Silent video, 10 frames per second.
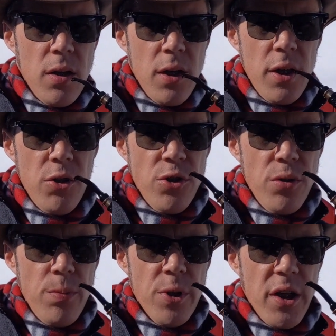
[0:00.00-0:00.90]
Hey
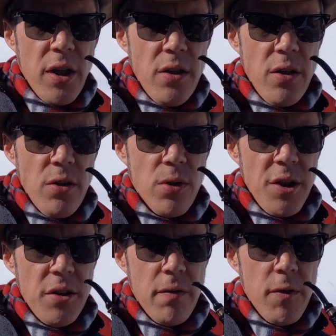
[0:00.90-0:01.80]
YouTube, Blake
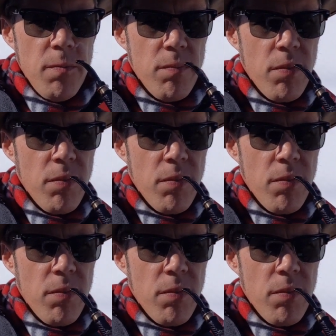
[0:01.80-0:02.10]
1827.